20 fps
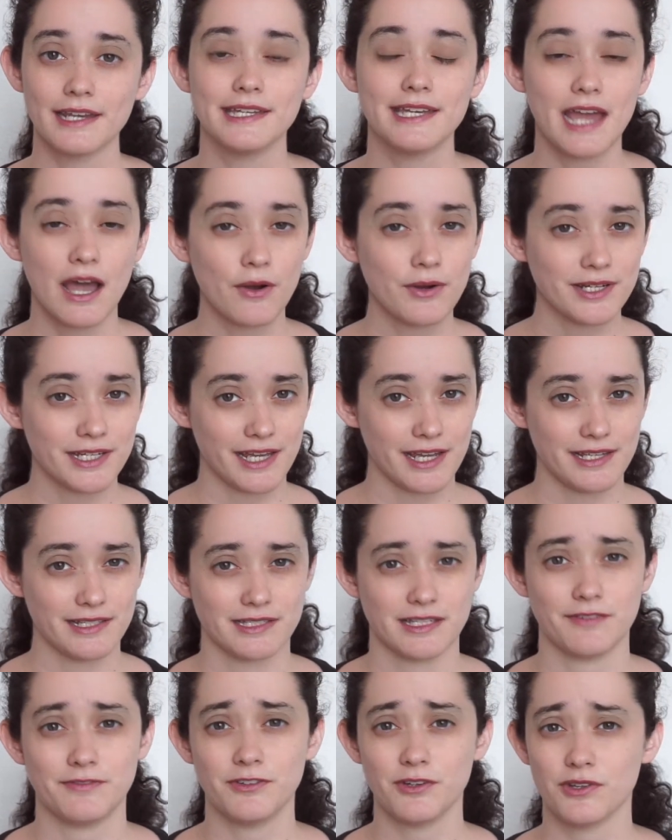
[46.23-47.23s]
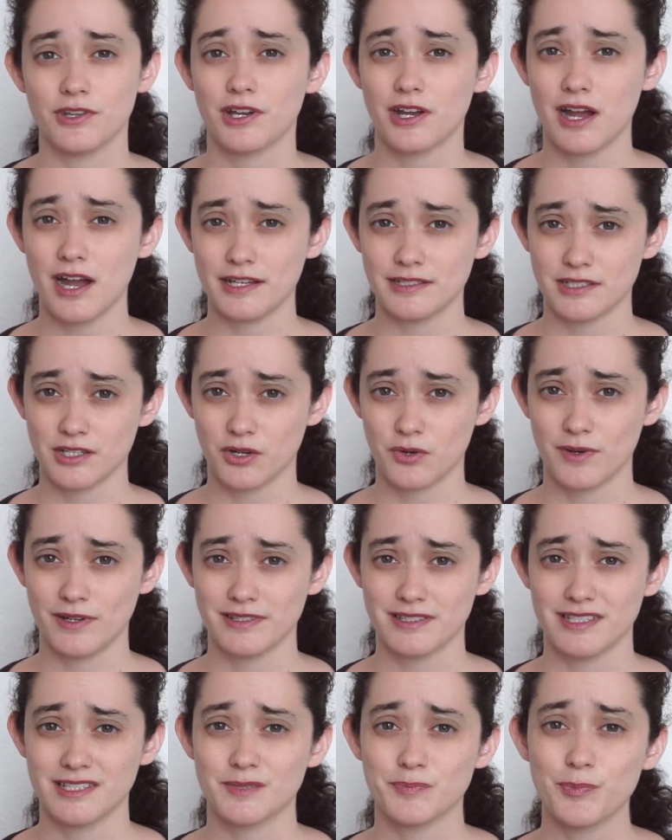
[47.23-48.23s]
Nowadays, I feel the
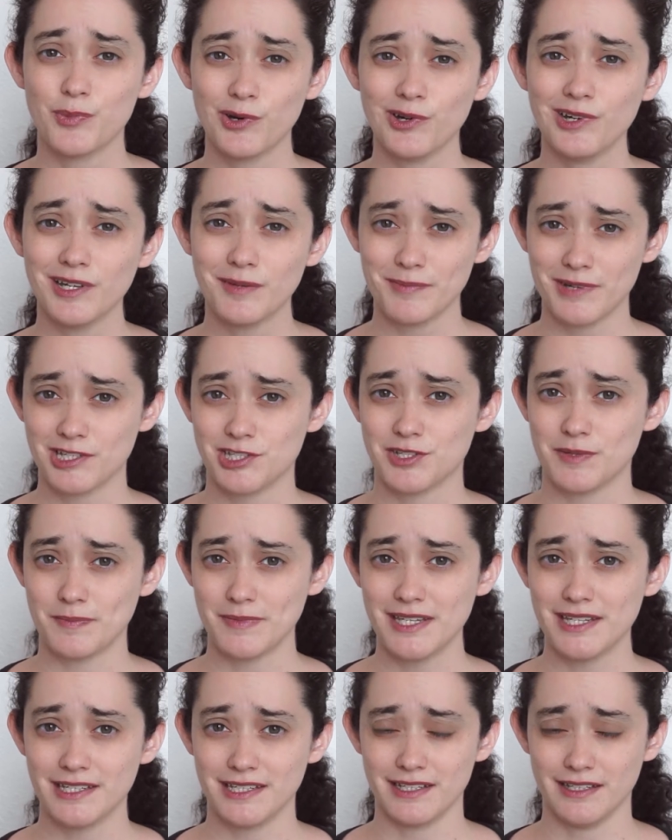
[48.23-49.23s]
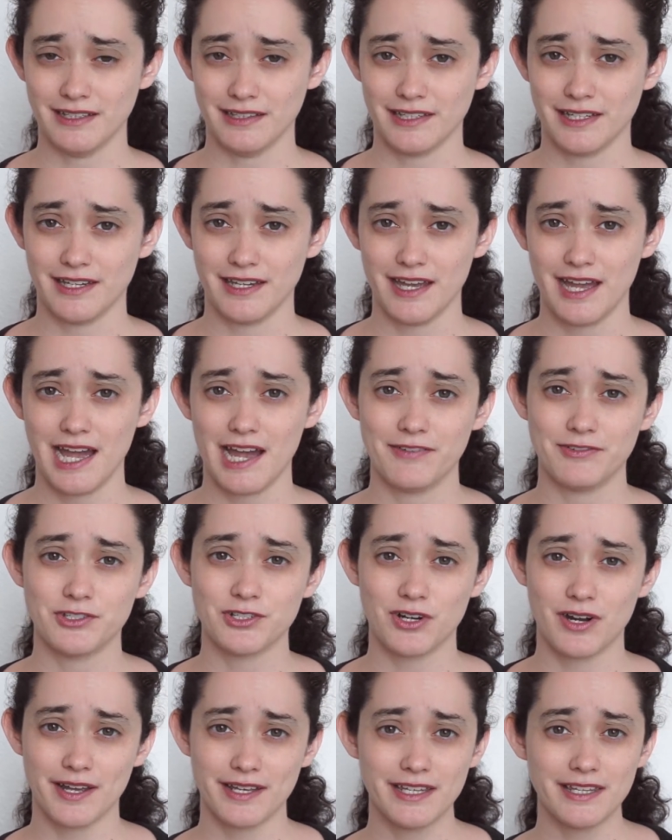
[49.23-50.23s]
consequences pretty much immediately
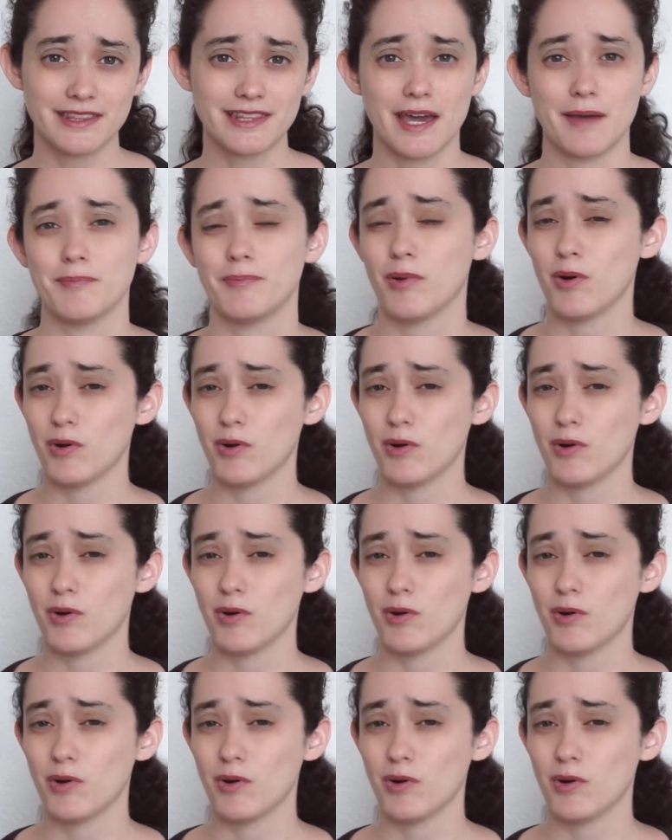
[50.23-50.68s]
after I eat that